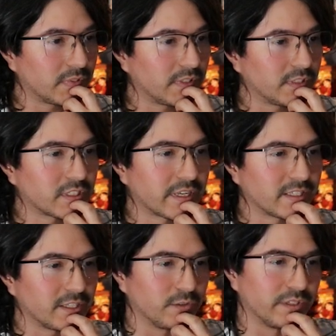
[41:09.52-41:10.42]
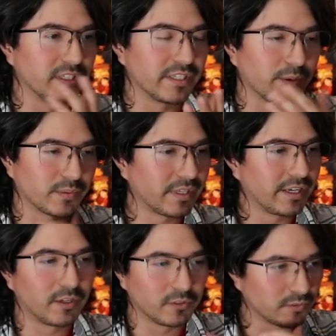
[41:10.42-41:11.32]
And just in case I do need to attack with
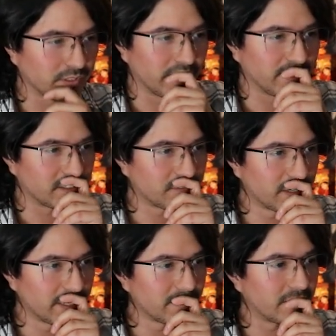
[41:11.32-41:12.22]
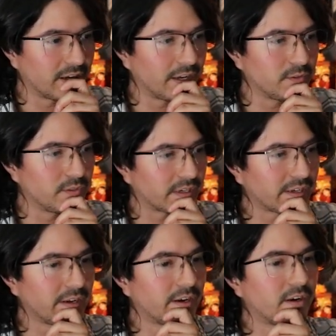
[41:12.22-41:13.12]
that, I'll do that. That's fine. I do not
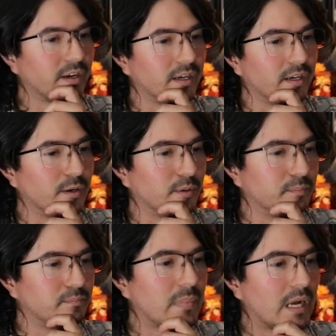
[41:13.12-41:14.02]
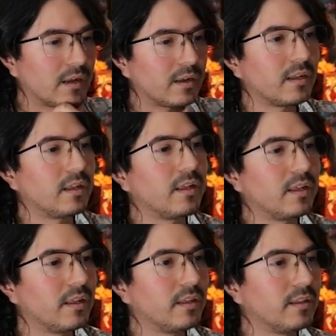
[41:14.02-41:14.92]
care. Yeah,
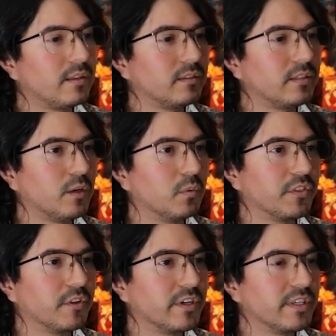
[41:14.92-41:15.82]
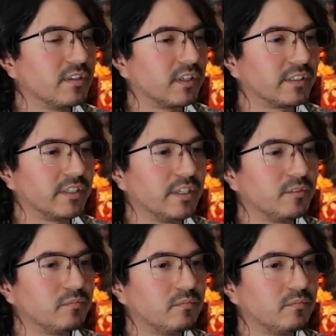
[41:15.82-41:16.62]
130. Knock that out.